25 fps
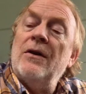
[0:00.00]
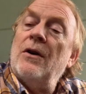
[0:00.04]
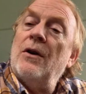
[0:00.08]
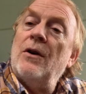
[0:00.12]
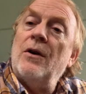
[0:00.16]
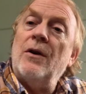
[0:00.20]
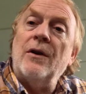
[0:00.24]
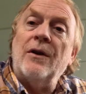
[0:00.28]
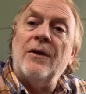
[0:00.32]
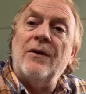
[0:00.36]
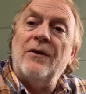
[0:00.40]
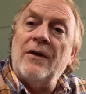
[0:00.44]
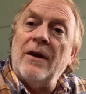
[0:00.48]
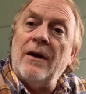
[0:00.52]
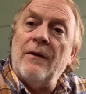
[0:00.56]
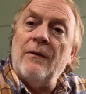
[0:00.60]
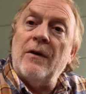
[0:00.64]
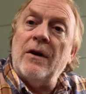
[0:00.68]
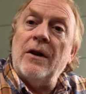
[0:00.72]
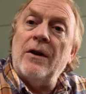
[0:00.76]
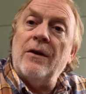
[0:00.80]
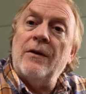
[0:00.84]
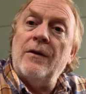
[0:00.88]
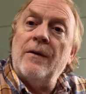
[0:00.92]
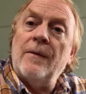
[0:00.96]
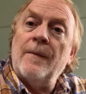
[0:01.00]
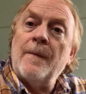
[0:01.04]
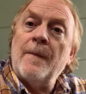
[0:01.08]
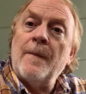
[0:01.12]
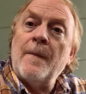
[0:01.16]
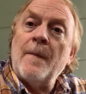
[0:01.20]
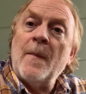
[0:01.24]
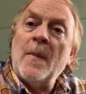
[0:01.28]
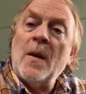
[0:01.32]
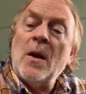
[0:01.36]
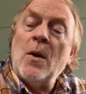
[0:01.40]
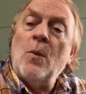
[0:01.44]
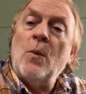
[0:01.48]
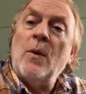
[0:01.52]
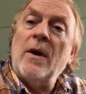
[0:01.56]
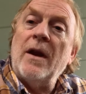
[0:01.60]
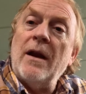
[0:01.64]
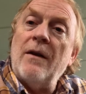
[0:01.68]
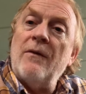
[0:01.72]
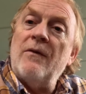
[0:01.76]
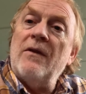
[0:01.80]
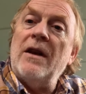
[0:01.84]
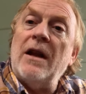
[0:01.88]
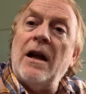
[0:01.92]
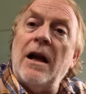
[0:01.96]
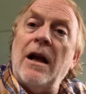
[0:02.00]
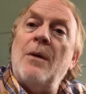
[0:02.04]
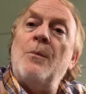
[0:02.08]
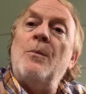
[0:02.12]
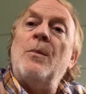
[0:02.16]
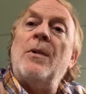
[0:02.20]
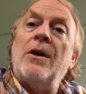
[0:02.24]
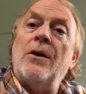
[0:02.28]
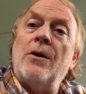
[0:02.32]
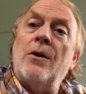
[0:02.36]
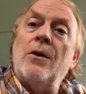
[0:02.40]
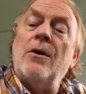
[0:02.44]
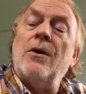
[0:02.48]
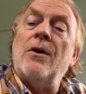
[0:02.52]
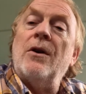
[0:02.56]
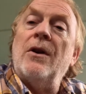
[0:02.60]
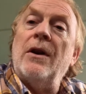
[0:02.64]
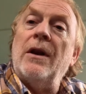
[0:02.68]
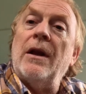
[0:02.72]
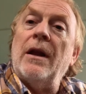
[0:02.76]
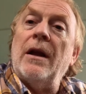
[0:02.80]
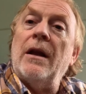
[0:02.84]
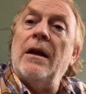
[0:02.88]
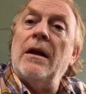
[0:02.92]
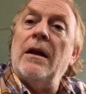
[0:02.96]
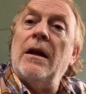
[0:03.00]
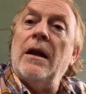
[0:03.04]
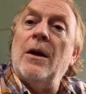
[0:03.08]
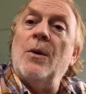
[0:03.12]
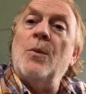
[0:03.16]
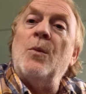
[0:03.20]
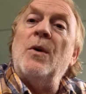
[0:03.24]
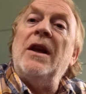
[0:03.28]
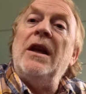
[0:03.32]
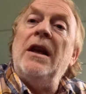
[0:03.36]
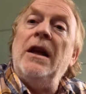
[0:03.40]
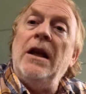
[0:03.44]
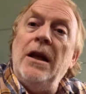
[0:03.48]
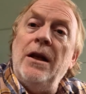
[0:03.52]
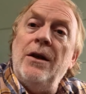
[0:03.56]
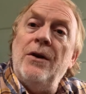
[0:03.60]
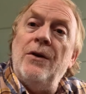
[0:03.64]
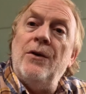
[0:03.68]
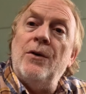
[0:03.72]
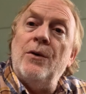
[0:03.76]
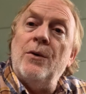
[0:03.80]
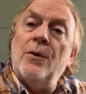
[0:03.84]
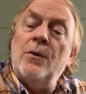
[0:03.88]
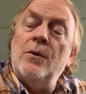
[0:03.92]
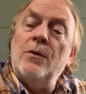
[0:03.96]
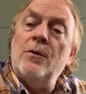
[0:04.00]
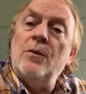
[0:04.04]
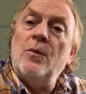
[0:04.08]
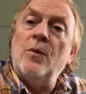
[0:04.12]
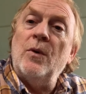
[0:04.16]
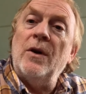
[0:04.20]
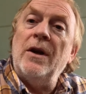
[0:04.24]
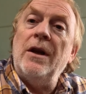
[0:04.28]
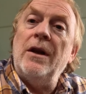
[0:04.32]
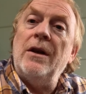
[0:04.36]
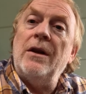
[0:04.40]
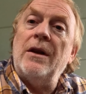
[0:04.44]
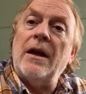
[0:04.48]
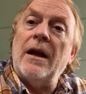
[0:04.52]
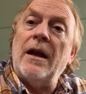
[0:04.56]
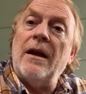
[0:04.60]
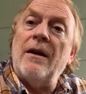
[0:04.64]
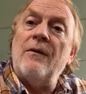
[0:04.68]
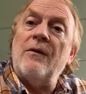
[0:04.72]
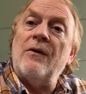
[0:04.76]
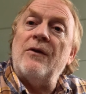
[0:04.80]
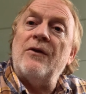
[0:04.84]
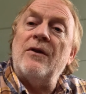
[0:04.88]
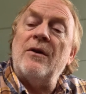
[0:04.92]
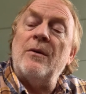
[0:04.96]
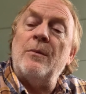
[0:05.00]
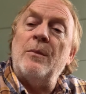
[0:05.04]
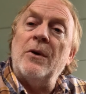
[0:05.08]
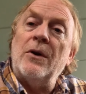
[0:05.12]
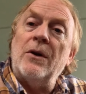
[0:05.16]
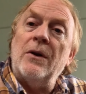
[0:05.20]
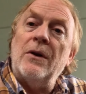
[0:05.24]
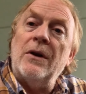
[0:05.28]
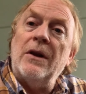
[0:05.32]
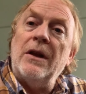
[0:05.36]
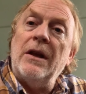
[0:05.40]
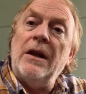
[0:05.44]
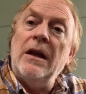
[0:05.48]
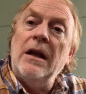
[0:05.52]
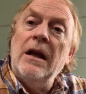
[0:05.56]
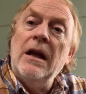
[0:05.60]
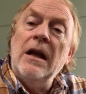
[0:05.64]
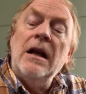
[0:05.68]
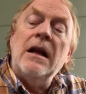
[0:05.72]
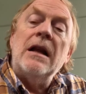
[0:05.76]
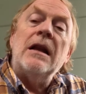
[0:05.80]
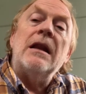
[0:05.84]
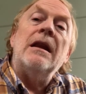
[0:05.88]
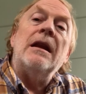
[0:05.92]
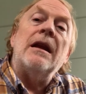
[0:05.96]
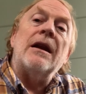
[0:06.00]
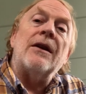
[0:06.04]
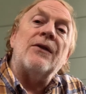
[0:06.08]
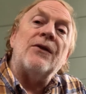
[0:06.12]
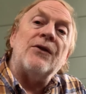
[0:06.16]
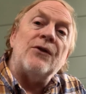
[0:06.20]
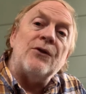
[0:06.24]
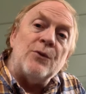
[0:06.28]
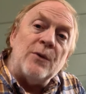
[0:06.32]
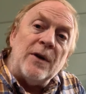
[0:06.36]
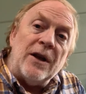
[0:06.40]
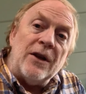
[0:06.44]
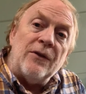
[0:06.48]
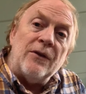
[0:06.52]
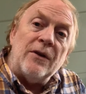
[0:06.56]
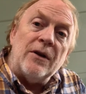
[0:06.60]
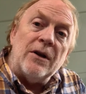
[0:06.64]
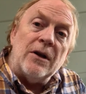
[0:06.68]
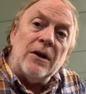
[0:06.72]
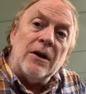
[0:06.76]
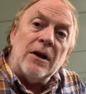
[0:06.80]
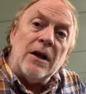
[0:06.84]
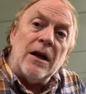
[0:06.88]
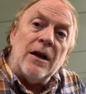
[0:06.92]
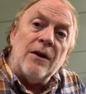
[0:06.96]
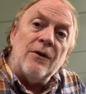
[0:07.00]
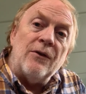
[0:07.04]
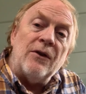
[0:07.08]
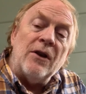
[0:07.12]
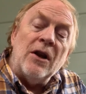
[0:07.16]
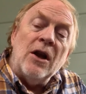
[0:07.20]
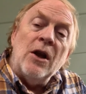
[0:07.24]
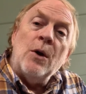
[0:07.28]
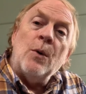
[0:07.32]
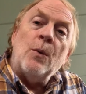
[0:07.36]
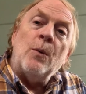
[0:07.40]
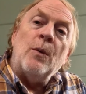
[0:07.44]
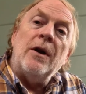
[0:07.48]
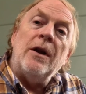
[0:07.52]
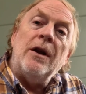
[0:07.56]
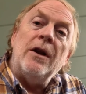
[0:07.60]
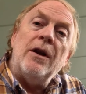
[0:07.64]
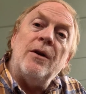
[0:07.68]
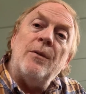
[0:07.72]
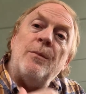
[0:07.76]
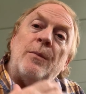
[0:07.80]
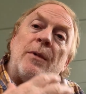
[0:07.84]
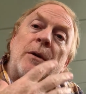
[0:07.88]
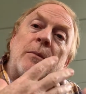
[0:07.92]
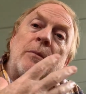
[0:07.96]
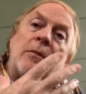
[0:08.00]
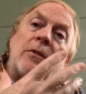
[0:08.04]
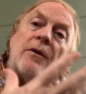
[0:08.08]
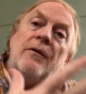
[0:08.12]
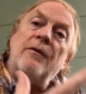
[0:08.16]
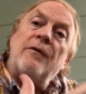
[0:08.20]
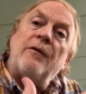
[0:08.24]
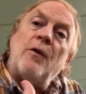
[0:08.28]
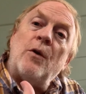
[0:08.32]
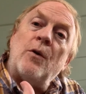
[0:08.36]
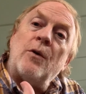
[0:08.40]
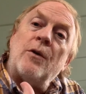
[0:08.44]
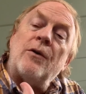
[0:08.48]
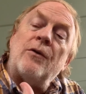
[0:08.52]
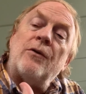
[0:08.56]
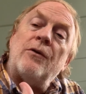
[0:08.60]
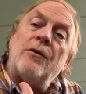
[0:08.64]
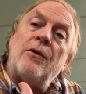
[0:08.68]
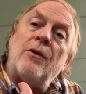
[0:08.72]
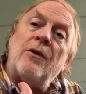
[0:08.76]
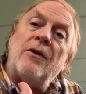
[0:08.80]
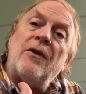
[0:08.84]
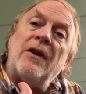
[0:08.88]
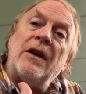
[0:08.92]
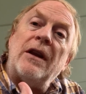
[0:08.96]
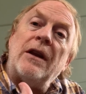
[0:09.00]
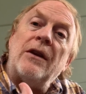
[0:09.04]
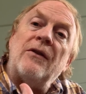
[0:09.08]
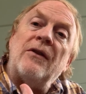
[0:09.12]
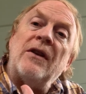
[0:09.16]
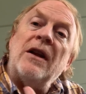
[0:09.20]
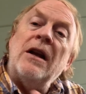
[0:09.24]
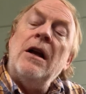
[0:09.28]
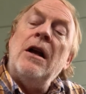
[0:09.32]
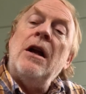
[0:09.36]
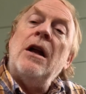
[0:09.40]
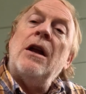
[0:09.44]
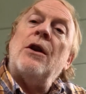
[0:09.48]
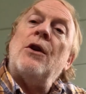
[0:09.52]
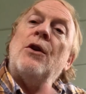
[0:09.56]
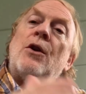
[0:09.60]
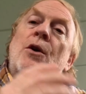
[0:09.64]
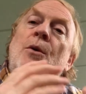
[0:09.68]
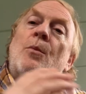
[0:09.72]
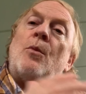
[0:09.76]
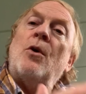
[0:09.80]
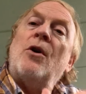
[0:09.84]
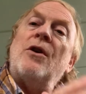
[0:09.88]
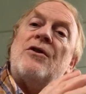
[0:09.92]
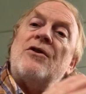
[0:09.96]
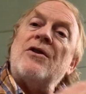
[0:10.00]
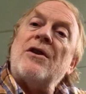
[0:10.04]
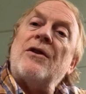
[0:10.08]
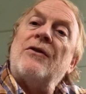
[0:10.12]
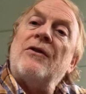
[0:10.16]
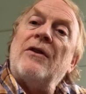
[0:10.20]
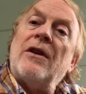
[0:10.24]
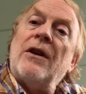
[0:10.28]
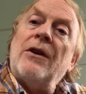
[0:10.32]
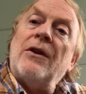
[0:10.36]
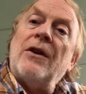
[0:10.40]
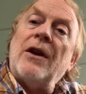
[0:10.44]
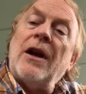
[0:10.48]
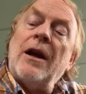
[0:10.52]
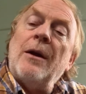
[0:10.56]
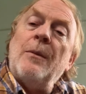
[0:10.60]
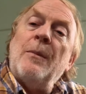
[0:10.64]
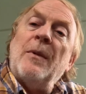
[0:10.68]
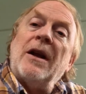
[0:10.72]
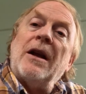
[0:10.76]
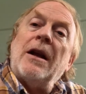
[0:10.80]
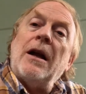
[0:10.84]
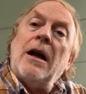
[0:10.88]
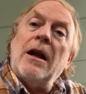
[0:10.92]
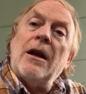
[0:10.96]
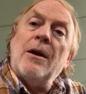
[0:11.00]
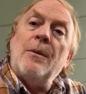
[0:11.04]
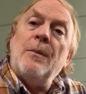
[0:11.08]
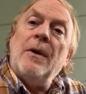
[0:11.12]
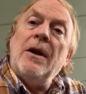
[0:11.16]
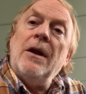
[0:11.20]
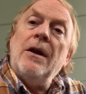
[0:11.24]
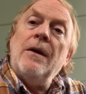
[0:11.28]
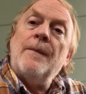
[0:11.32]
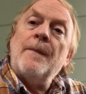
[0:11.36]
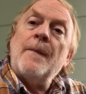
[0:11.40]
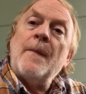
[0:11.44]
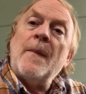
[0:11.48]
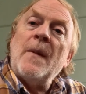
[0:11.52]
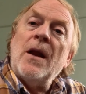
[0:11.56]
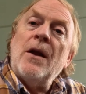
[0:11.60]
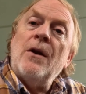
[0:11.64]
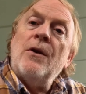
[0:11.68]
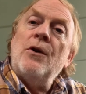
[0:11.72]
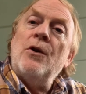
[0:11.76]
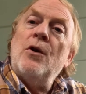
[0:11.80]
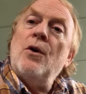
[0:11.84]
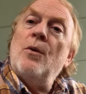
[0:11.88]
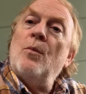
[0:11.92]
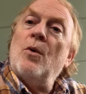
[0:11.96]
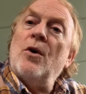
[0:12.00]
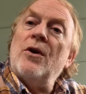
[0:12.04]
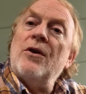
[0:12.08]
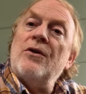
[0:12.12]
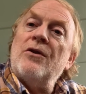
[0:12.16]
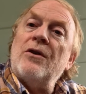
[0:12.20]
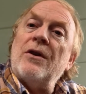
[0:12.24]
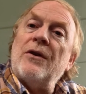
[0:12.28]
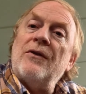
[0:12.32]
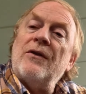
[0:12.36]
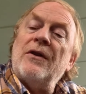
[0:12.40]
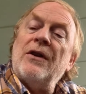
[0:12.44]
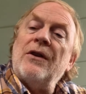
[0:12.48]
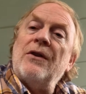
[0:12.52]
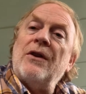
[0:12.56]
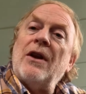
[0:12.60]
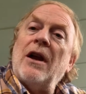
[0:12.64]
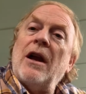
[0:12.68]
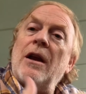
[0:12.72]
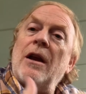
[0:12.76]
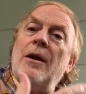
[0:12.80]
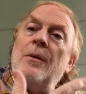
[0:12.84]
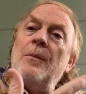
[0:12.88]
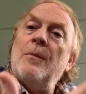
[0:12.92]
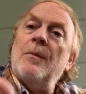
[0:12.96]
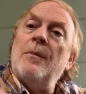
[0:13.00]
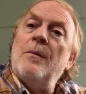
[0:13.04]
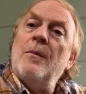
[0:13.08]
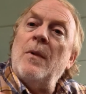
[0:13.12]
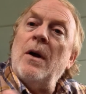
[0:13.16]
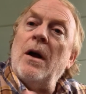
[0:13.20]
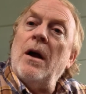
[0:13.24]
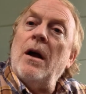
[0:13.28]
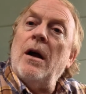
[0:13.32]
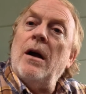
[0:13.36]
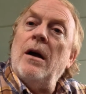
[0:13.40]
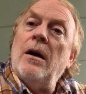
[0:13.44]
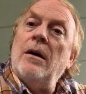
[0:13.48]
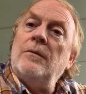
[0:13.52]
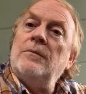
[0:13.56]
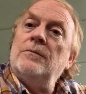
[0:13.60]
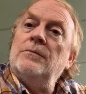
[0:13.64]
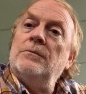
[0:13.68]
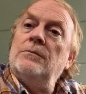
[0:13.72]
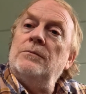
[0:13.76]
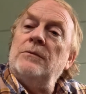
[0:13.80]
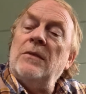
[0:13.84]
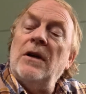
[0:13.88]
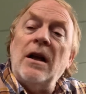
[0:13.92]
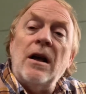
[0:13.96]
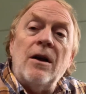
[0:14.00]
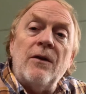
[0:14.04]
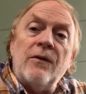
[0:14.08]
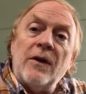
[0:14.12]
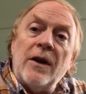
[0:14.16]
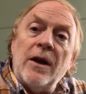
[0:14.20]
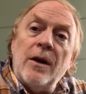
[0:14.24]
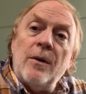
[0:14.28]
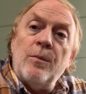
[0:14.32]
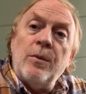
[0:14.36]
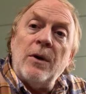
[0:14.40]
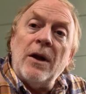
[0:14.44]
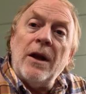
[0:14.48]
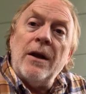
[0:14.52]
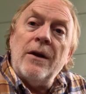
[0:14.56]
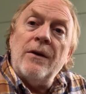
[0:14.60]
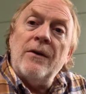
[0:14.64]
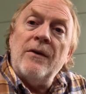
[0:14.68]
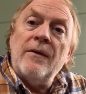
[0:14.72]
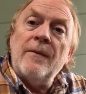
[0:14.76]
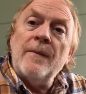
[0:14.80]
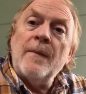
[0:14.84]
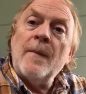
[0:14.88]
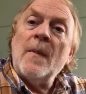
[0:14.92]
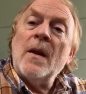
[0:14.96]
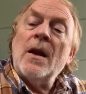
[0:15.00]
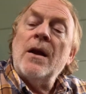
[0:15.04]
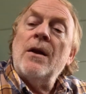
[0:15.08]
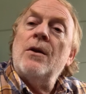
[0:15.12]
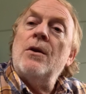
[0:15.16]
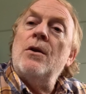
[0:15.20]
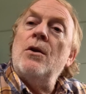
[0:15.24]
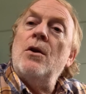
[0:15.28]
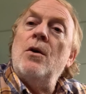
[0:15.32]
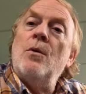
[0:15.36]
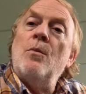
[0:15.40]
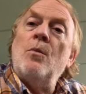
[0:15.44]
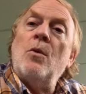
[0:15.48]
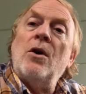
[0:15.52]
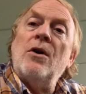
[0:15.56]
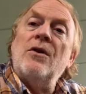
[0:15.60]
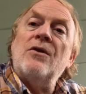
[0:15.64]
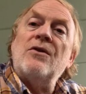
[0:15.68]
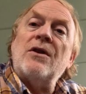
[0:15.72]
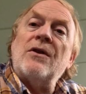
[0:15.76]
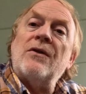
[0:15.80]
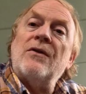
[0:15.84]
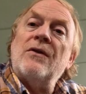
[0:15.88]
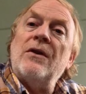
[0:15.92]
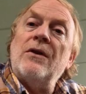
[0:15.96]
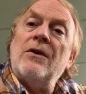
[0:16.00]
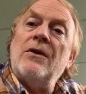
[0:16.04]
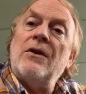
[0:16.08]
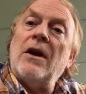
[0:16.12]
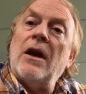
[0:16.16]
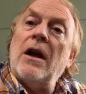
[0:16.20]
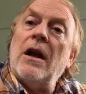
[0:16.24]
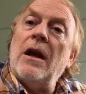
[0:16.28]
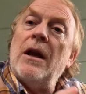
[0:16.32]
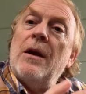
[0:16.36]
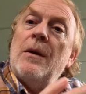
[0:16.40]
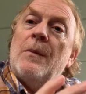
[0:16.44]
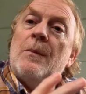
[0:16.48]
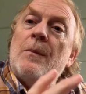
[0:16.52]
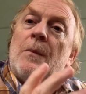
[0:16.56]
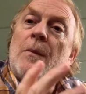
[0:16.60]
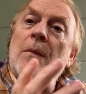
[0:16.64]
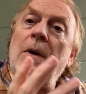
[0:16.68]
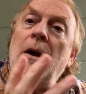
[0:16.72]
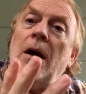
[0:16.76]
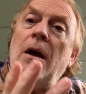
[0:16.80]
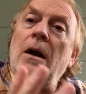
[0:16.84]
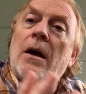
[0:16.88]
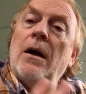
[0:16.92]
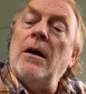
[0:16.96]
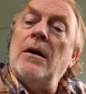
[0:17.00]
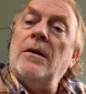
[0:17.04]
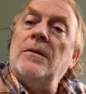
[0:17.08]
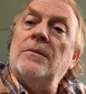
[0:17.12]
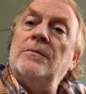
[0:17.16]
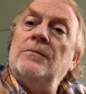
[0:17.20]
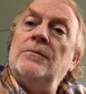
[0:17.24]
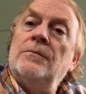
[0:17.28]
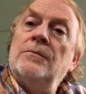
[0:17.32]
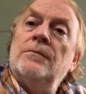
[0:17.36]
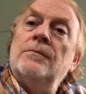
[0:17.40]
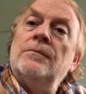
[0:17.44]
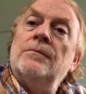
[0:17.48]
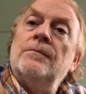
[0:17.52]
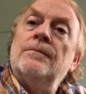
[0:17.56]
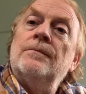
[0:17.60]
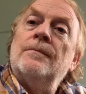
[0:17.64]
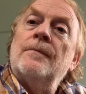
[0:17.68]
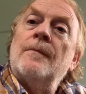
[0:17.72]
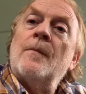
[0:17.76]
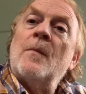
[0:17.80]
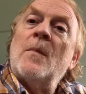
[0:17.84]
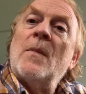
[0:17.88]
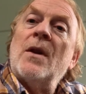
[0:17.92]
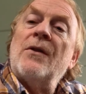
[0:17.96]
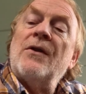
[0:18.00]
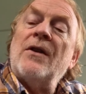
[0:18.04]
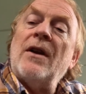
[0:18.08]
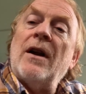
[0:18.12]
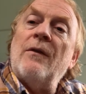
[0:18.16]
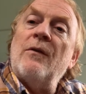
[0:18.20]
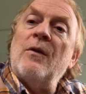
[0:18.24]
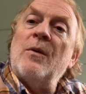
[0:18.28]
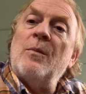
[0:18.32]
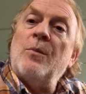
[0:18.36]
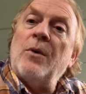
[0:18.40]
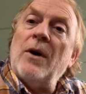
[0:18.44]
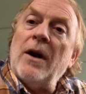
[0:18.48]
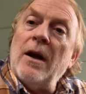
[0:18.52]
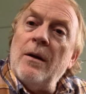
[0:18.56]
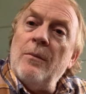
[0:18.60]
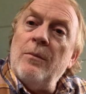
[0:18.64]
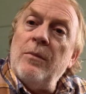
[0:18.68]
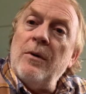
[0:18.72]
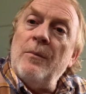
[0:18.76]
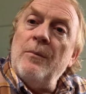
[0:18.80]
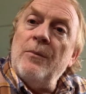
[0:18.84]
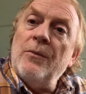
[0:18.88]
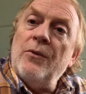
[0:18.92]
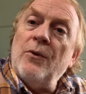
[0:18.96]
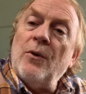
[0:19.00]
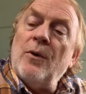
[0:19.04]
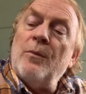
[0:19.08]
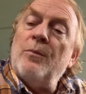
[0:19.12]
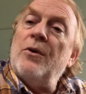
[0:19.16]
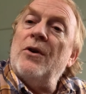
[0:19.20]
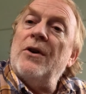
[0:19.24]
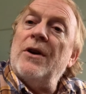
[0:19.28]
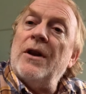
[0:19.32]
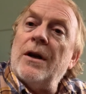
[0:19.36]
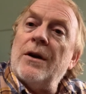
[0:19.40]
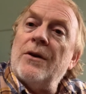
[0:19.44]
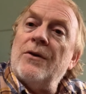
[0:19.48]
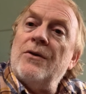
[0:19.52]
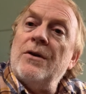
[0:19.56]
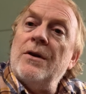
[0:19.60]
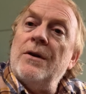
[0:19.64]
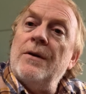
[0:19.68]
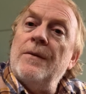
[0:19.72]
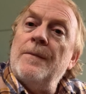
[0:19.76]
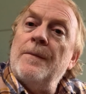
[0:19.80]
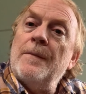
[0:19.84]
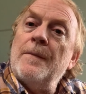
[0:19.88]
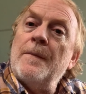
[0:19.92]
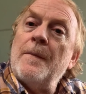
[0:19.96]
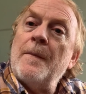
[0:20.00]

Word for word: early 70s. We have not been earning that, and we need to. We need to have stability, less stress in our lives. We need to be able to focus on things. No more just-in-time economy. No more just-in-time um, healthcare plans. No more just-in-time uh, solving problems or production.